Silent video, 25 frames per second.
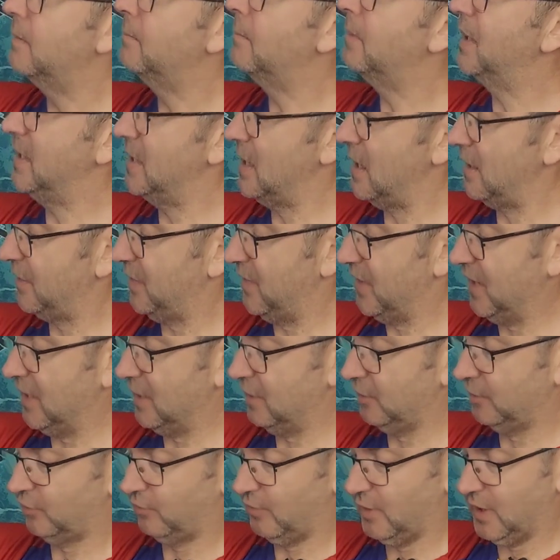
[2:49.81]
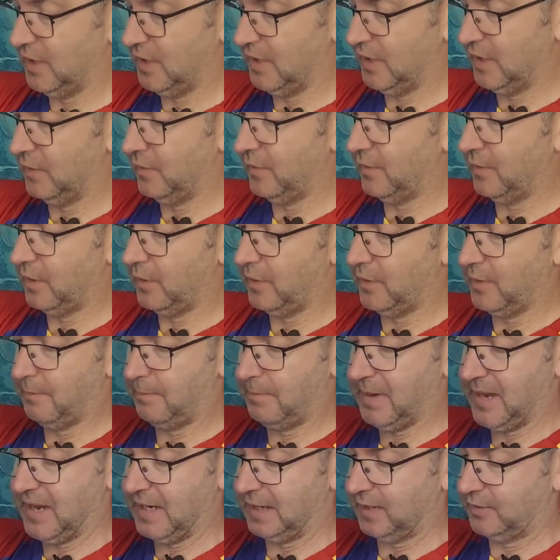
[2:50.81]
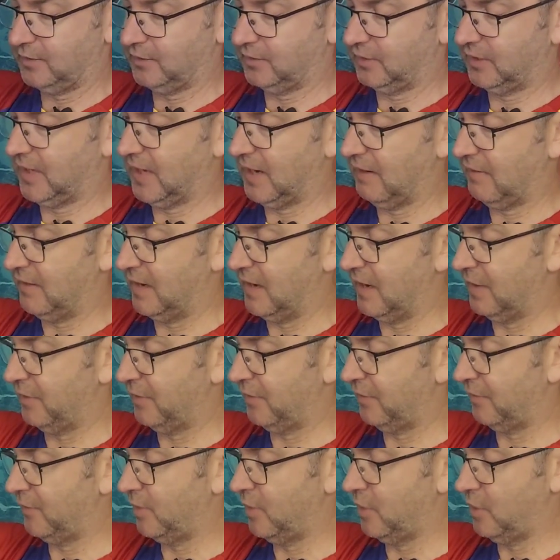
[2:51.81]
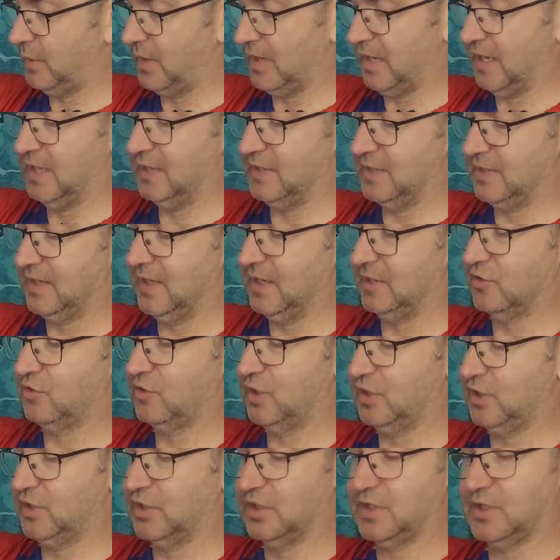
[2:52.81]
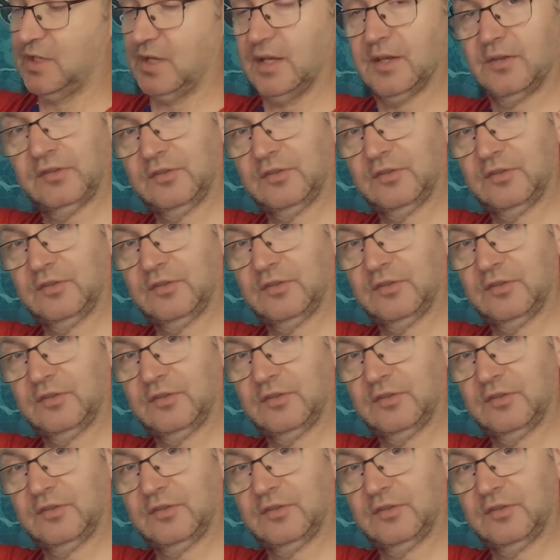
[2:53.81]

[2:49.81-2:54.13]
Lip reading: But nothing else really on the back to carry that through. It is literally just a